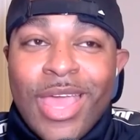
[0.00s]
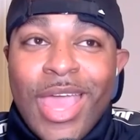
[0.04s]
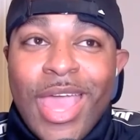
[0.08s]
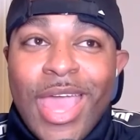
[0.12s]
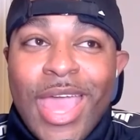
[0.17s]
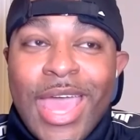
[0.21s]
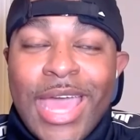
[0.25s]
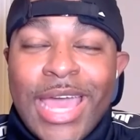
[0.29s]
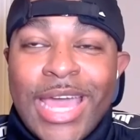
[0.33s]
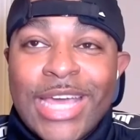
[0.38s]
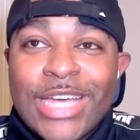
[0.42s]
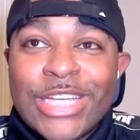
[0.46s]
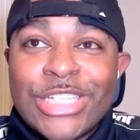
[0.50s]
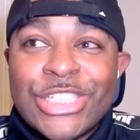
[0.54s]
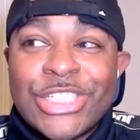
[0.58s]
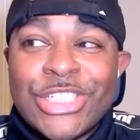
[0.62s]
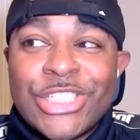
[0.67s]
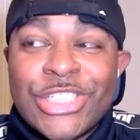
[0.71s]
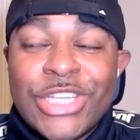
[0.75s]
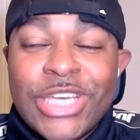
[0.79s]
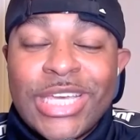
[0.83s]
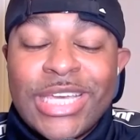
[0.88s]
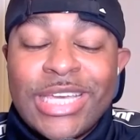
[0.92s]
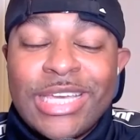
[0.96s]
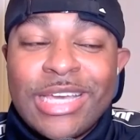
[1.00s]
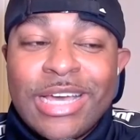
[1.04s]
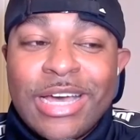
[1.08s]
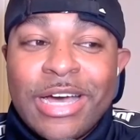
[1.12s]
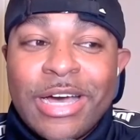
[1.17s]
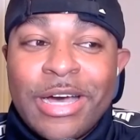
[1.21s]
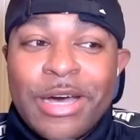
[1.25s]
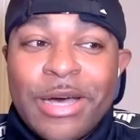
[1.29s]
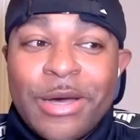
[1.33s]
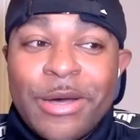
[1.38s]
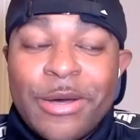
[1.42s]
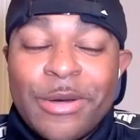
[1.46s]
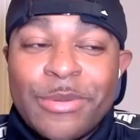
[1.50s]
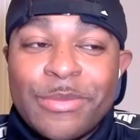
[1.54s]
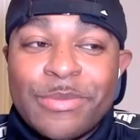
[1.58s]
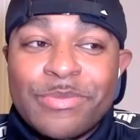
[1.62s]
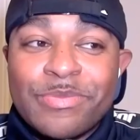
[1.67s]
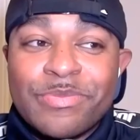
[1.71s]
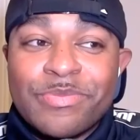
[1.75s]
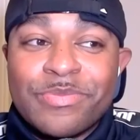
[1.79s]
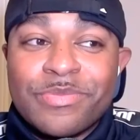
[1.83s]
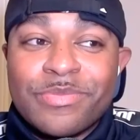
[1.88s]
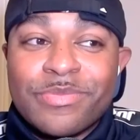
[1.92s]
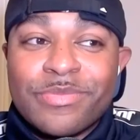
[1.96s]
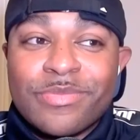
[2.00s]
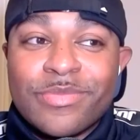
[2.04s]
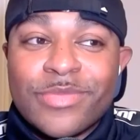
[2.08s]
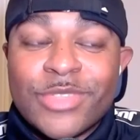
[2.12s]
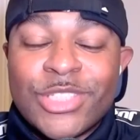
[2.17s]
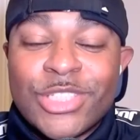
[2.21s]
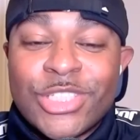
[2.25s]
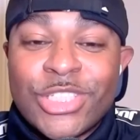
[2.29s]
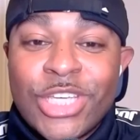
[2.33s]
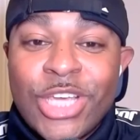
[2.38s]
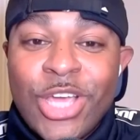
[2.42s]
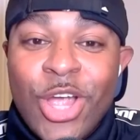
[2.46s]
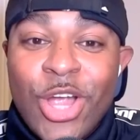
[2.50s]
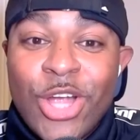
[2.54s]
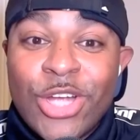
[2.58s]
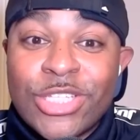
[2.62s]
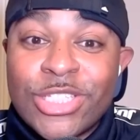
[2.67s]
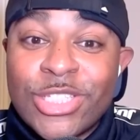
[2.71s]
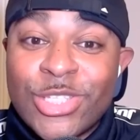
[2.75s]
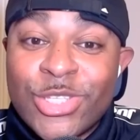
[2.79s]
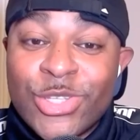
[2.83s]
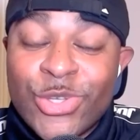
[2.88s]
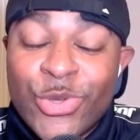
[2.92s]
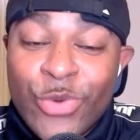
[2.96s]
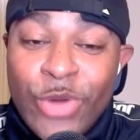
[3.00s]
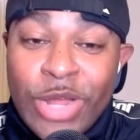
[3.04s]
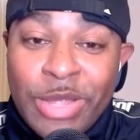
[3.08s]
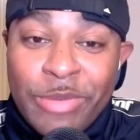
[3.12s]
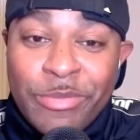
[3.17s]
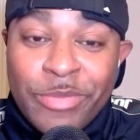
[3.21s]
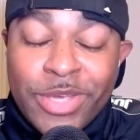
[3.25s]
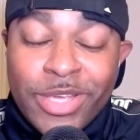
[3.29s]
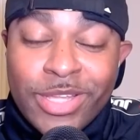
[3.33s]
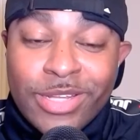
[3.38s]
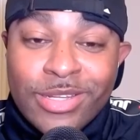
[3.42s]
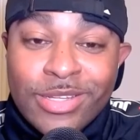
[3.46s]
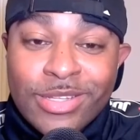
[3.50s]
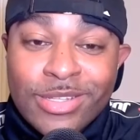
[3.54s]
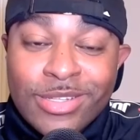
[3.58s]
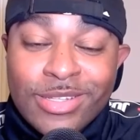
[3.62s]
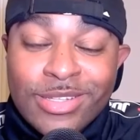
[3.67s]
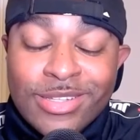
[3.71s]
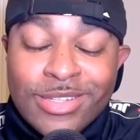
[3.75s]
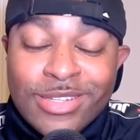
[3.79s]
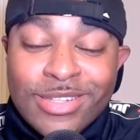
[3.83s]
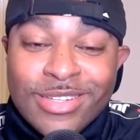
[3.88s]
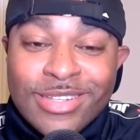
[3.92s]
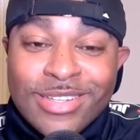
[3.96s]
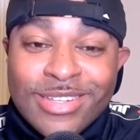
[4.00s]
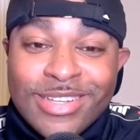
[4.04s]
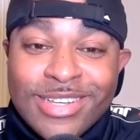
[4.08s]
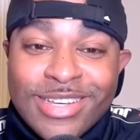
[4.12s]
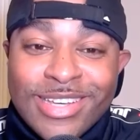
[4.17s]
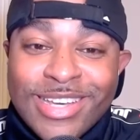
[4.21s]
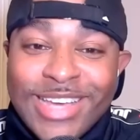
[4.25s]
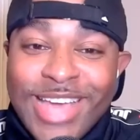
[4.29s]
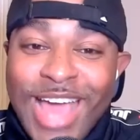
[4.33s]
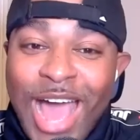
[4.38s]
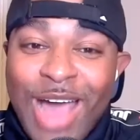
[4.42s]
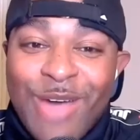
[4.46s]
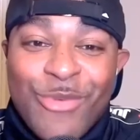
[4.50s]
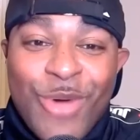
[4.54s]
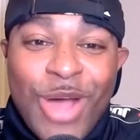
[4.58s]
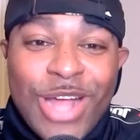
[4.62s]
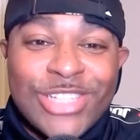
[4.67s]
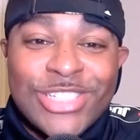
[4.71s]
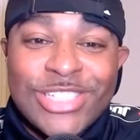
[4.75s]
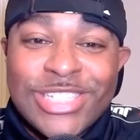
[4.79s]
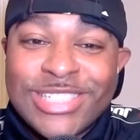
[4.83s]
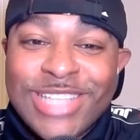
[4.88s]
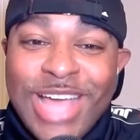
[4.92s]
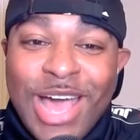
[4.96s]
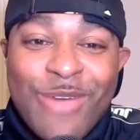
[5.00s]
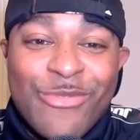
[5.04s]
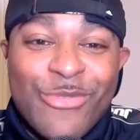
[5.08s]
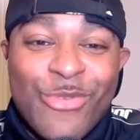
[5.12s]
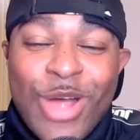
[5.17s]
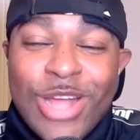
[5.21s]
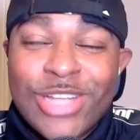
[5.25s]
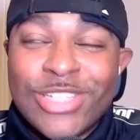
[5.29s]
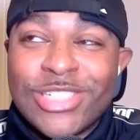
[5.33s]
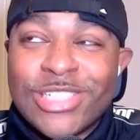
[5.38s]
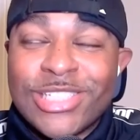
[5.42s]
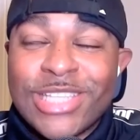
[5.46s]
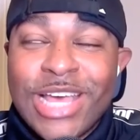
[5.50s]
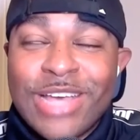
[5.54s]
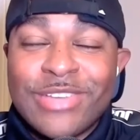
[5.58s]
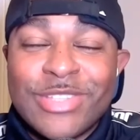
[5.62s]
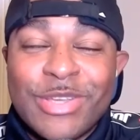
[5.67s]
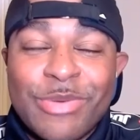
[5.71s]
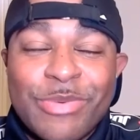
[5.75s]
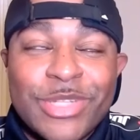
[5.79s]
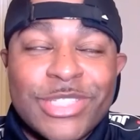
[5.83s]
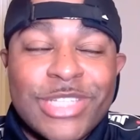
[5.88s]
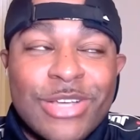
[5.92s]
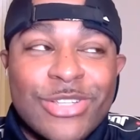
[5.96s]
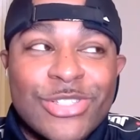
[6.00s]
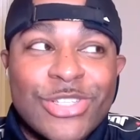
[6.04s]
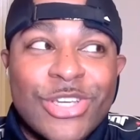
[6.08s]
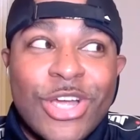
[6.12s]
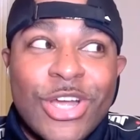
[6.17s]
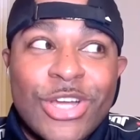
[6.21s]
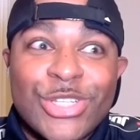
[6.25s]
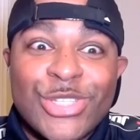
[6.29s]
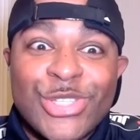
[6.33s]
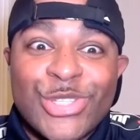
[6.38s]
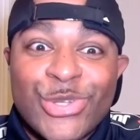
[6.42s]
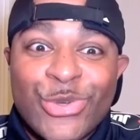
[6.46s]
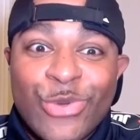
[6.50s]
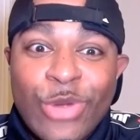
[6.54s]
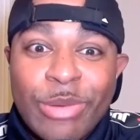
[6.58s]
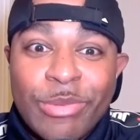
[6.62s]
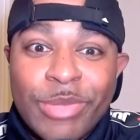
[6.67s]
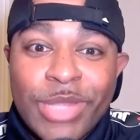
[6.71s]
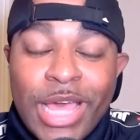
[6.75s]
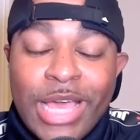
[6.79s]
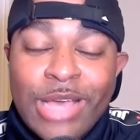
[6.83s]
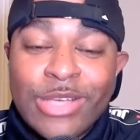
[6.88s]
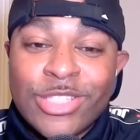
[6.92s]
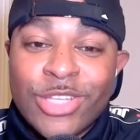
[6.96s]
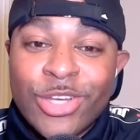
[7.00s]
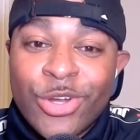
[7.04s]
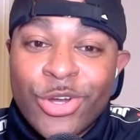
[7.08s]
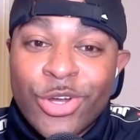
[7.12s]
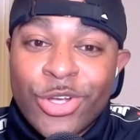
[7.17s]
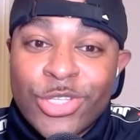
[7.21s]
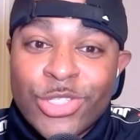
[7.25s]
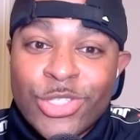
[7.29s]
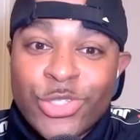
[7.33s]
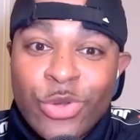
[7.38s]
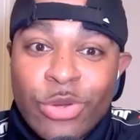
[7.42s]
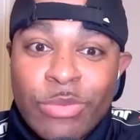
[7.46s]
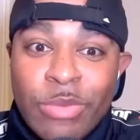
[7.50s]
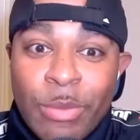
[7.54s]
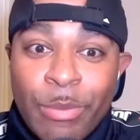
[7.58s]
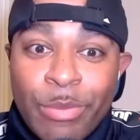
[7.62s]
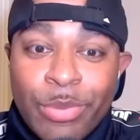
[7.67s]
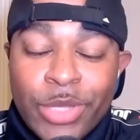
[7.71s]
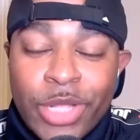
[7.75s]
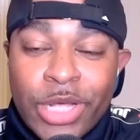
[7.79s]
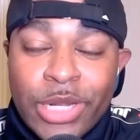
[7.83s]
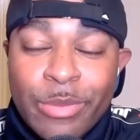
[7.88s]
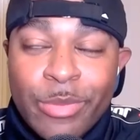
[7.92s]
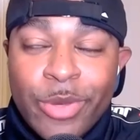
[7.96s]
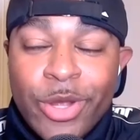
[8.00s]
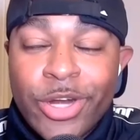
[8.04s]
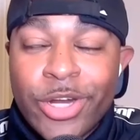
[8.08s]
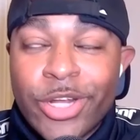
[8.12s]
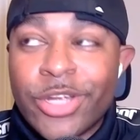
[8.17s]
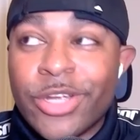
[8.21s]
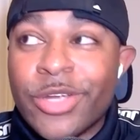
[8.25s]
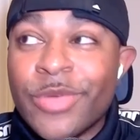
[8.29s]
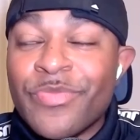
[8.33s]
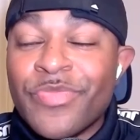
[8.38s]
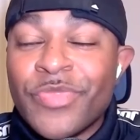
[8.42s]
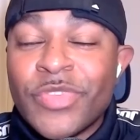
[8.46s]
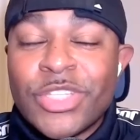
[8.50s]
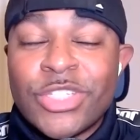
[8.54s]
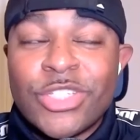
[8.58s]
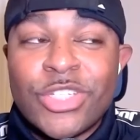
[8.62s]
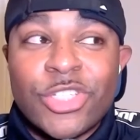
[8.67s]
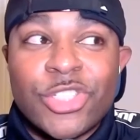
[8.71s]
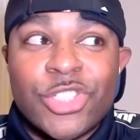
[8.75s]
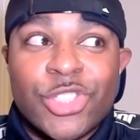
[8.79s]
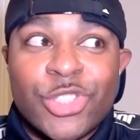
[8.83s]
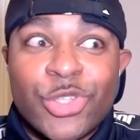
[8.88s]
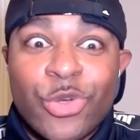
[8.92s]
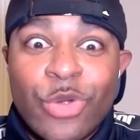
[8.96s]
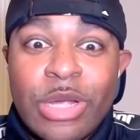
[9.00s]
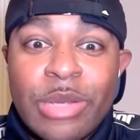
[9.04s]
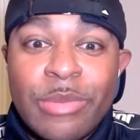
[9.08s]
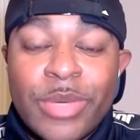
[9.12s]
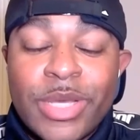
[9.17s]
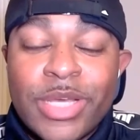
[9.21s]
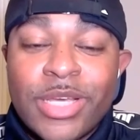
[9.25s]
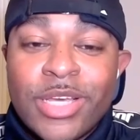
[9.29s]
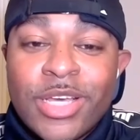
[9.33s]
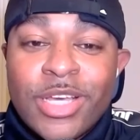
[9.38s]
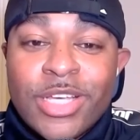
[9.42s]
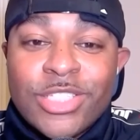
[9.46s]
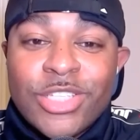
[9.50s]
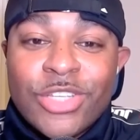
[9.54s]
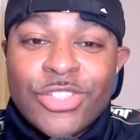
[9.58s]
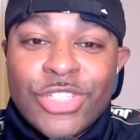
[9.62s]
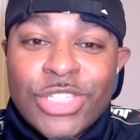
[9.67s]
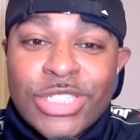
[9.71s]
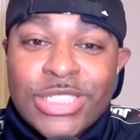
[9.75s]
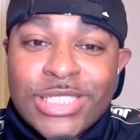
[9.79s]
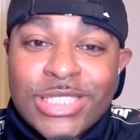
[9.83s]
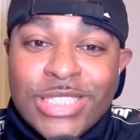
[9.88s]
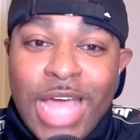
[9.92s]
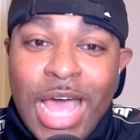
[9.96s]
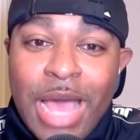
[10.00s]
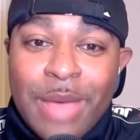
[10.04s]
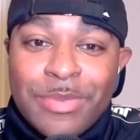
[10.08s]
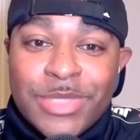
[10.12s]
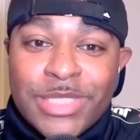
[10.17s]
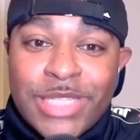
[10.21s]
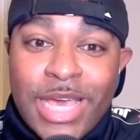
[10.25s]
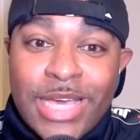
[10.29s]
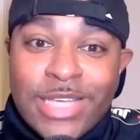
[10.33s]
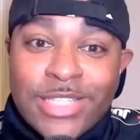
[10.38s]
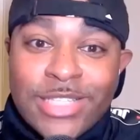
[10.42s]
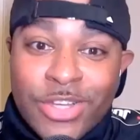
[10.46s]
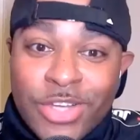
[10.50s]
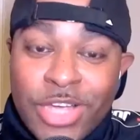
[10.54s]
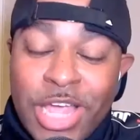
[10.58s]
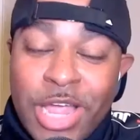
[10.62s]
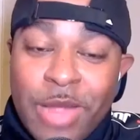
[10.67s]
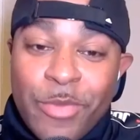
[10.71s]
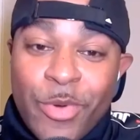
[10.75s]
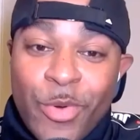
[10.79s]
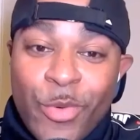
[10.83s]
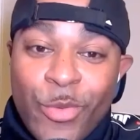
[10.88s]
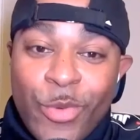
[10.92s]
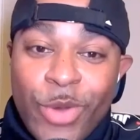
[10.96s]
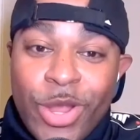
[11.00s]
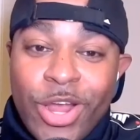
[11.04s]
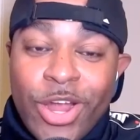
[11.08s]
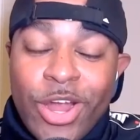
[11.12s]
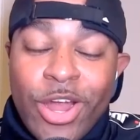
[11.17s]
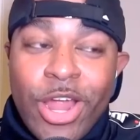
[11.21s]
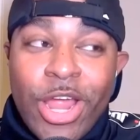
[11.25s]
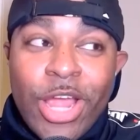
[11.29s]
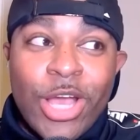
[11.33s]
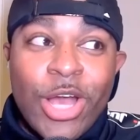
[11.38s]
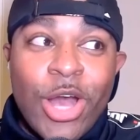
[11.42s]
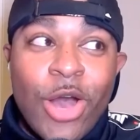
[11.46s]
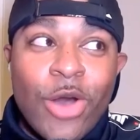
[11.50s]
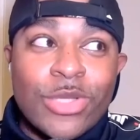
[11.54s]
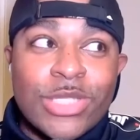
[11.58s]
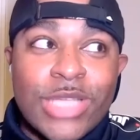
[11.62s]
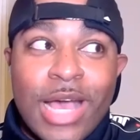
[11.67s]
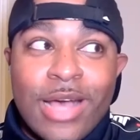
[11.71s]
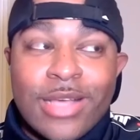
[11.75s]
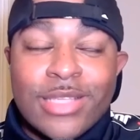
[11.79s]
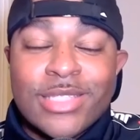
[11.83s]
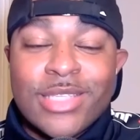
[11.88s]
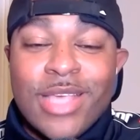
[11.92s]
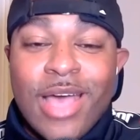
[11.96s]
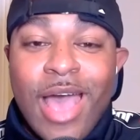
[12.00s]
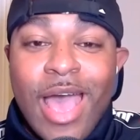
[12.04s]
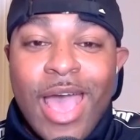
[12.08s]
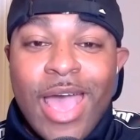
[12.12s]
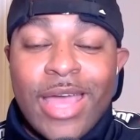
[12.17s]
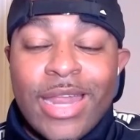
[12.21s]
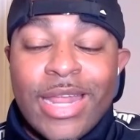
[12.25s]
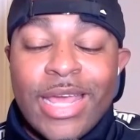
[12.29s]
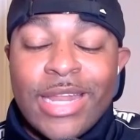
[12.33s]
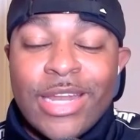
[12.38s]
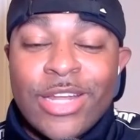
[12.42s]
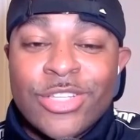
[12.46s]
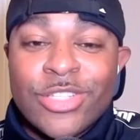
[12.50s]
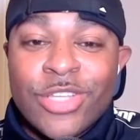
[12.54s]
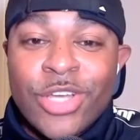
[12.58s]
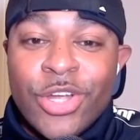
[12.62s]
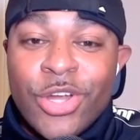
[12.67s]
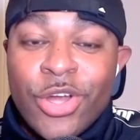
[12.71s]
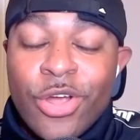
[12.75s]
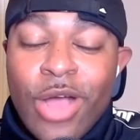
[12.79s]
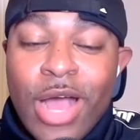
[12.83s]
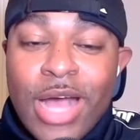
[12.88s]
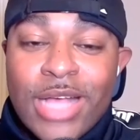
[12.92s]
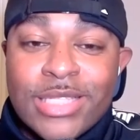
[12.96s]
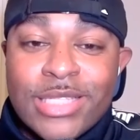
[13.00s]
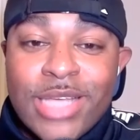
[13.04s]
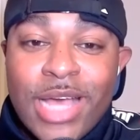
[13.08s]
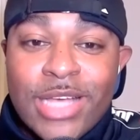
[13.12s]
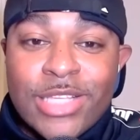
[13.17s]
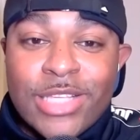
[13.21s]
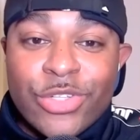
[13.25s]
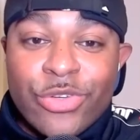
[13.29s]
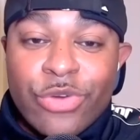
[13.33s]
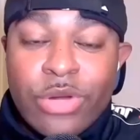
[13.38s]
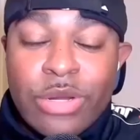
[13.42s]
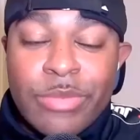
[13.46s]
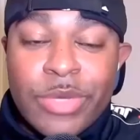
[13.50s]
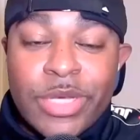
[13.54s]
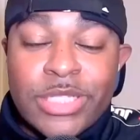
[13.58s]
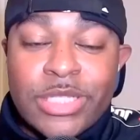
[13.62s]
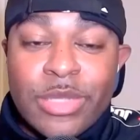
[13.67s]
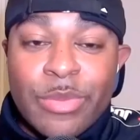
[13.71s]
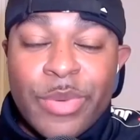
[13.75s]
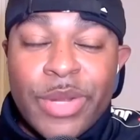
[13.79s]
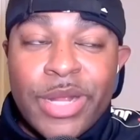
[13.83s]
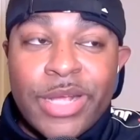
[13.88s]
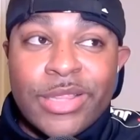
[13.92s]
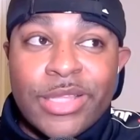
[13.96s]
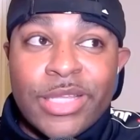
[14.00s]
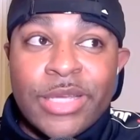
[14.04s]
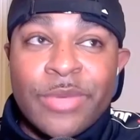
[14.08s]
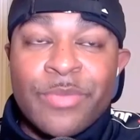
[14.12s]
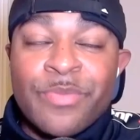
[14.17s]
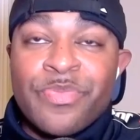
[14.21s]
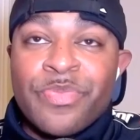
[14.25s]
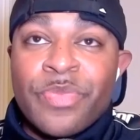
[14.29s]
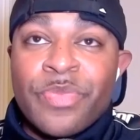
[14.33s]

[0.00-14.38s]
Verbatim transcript: and she um she heard screaming. I watched this. I've watched this live so many times. She heard screaming, like it's a girl screaming bloody murder, just screaming. So she stops, takes her camera with her, and goes outside. And there's a girl outside screaming because apparently,